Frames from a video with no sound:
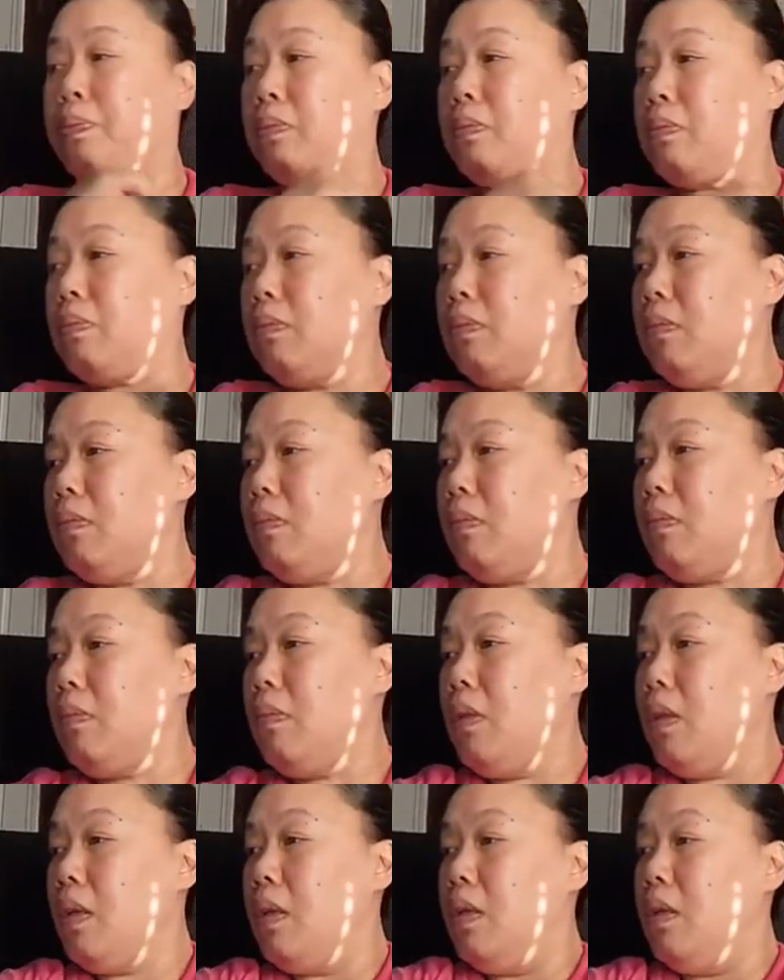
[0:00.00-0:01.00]

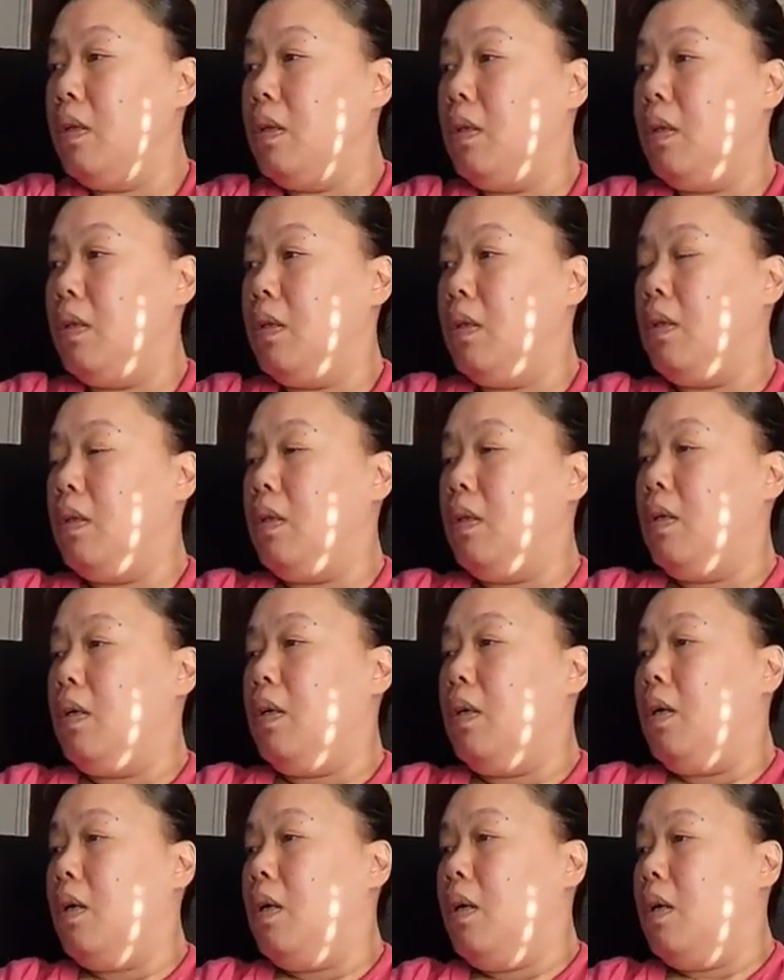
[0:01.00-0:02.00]

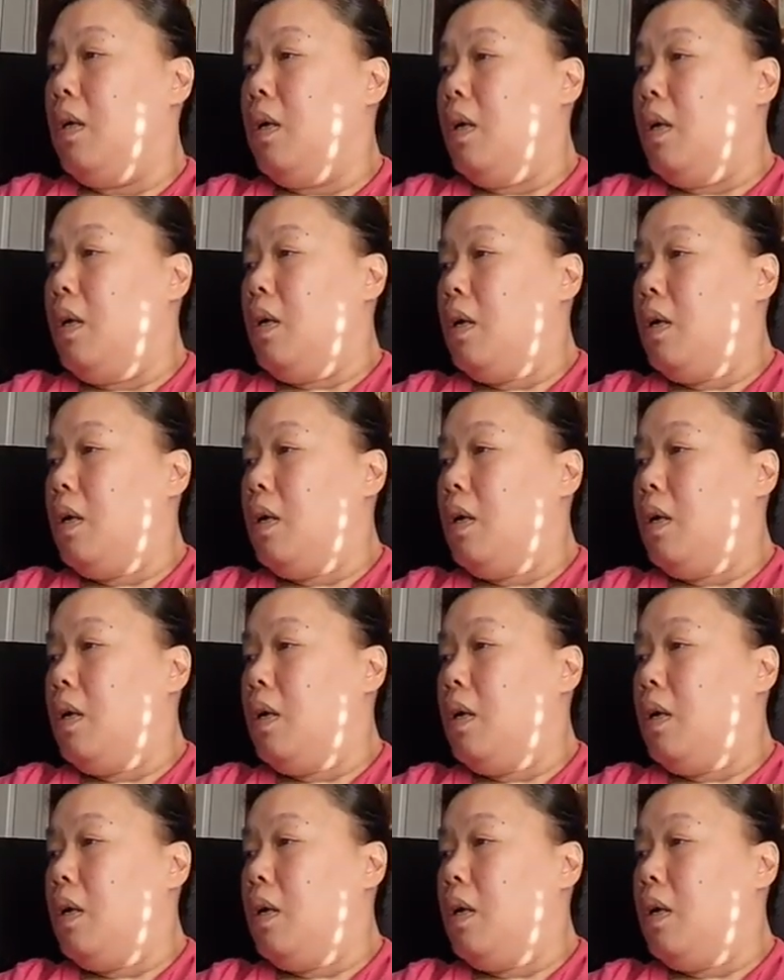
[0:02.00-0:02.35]
No one is speaking in this clip.